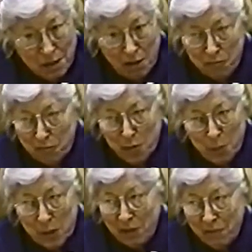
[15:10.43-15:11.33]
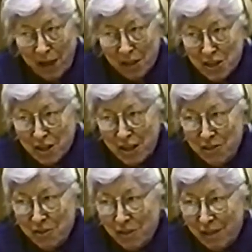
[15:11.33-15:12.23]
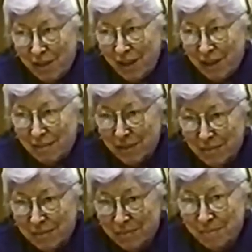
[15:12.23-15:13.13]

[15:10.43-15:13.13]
Affirmative action, eat your heart out.